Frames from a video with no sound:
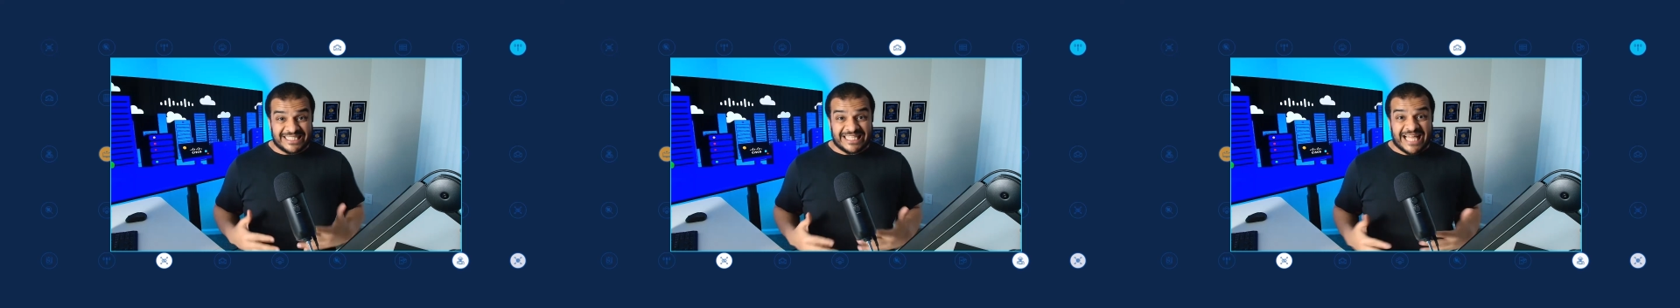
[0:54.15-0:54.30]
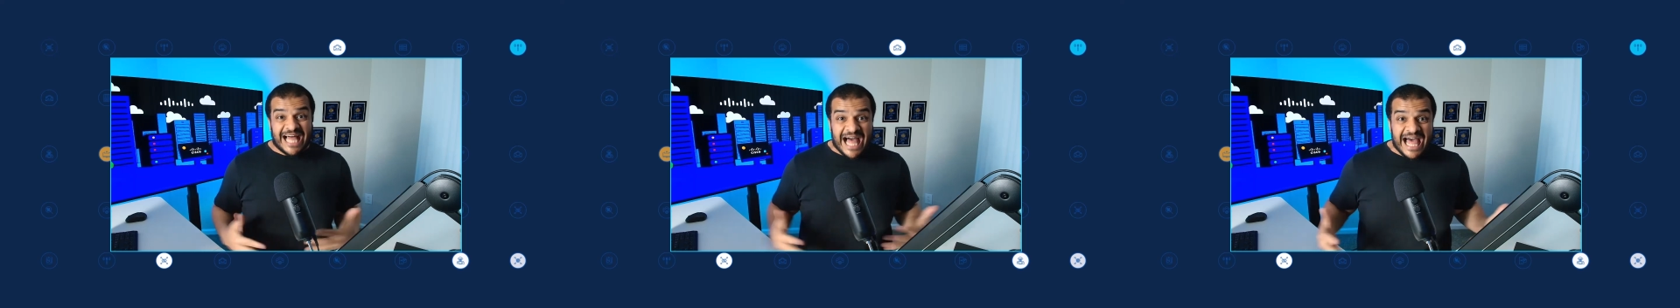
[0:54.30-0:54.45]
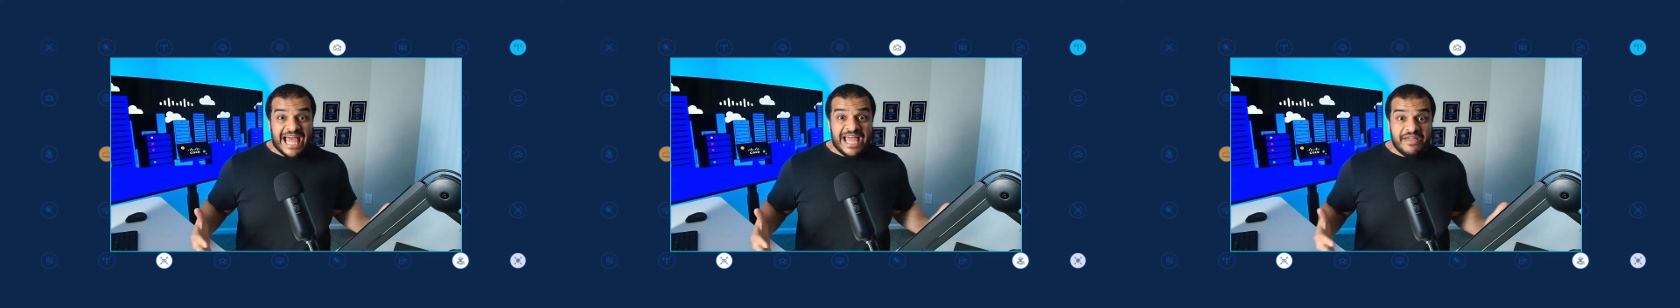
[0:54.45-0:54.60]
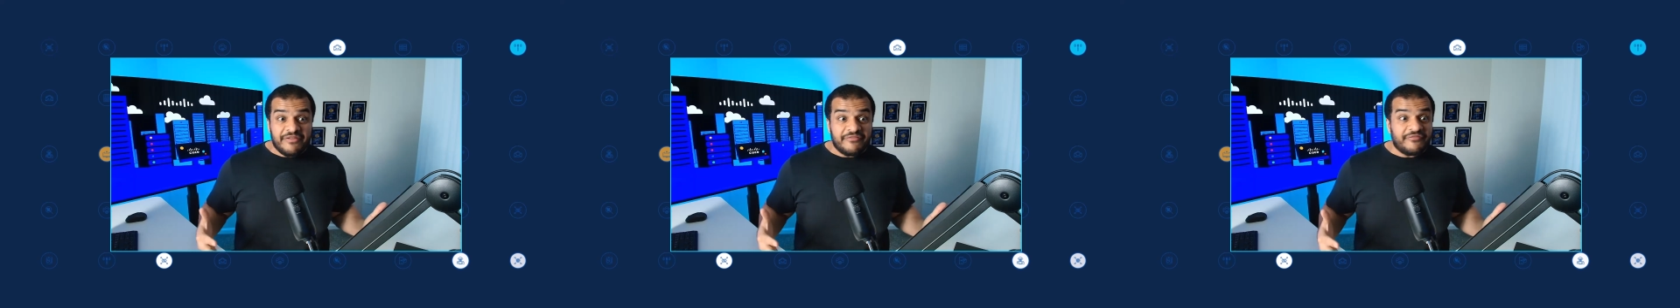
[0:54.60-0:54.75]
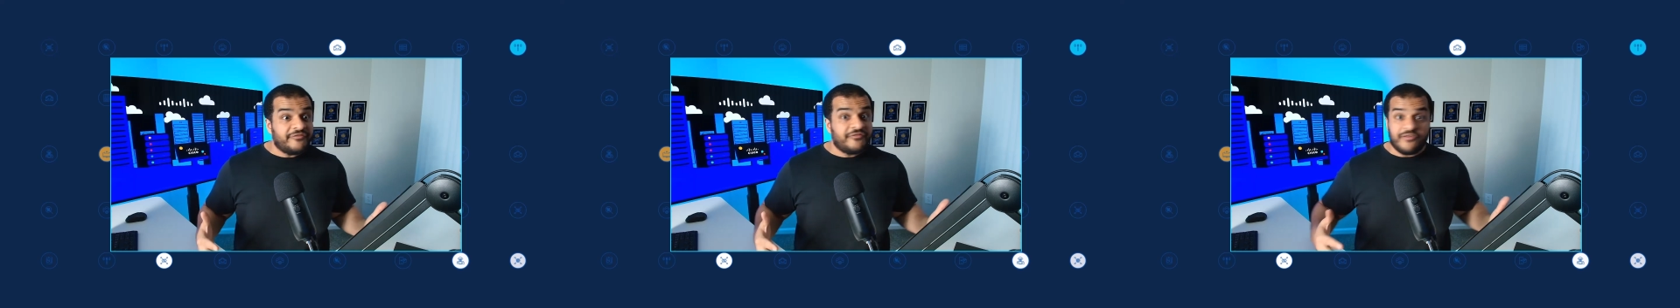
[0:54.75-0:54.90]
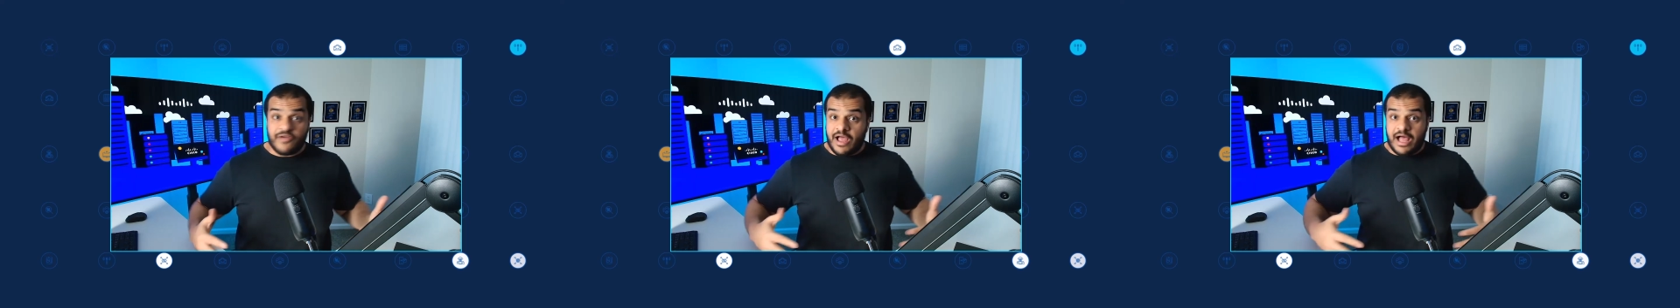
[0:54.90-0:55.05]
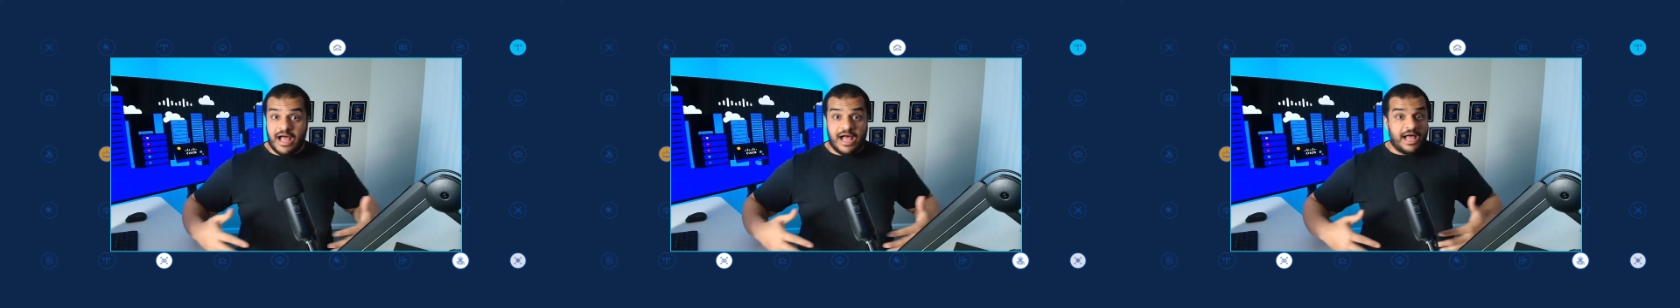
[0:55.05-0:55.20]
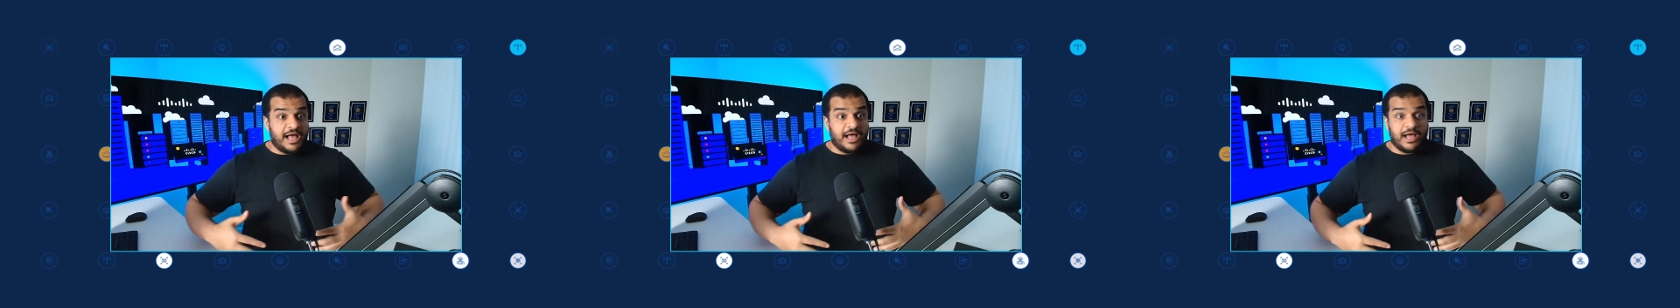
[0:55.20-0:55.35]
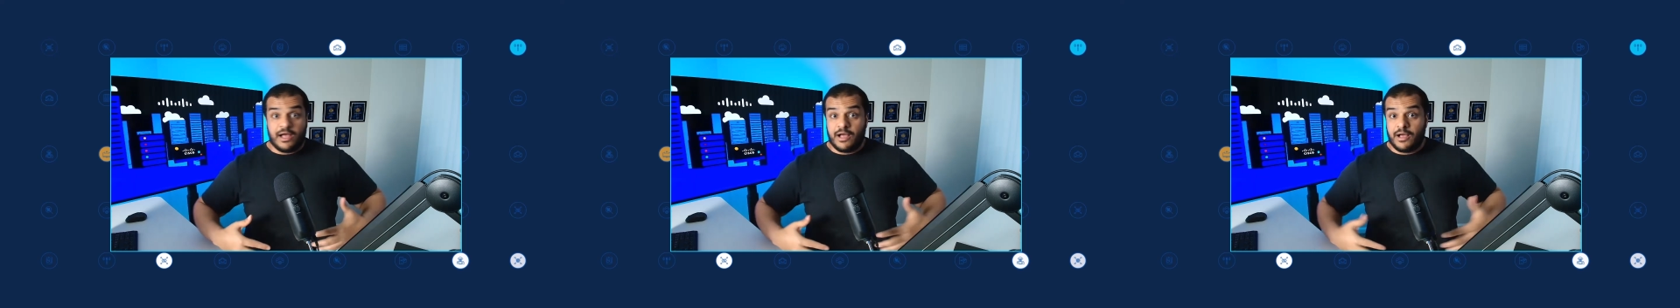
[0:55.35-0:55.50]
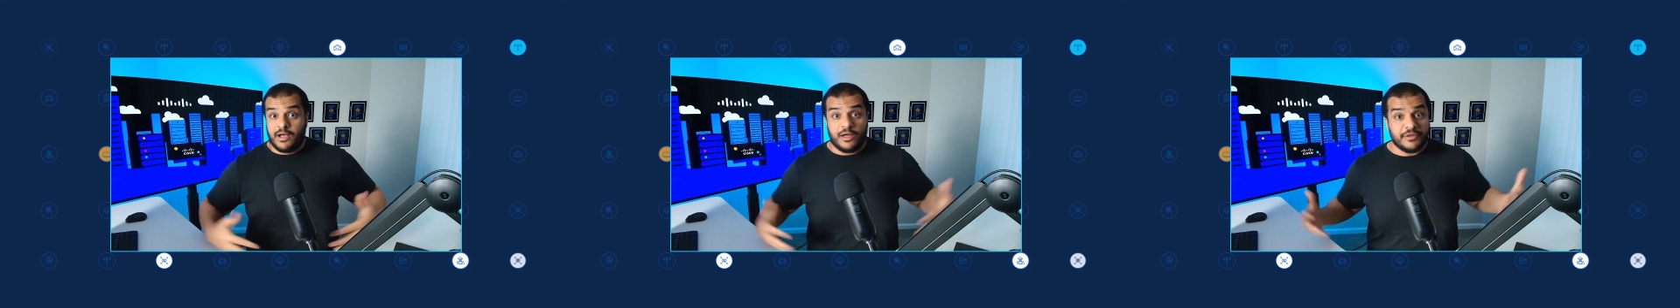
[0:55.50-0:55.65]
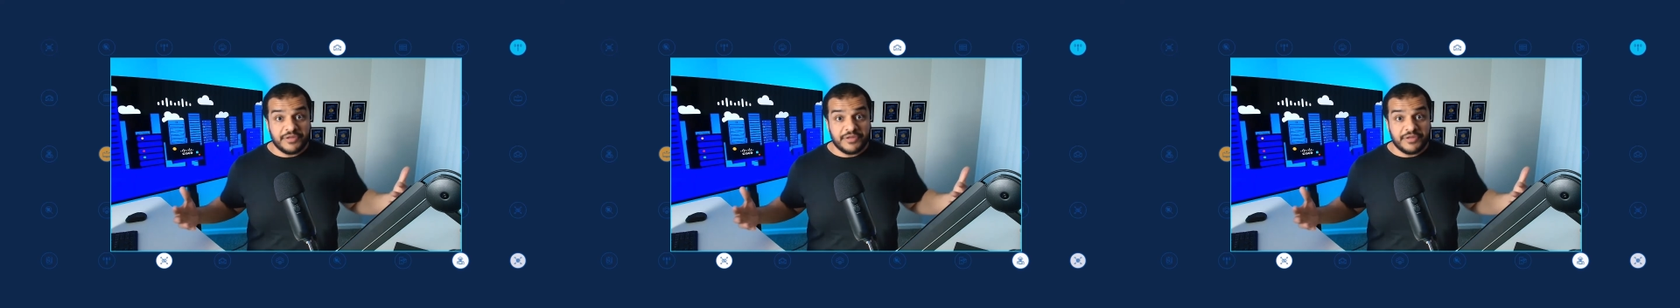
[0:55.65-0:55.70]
live uh,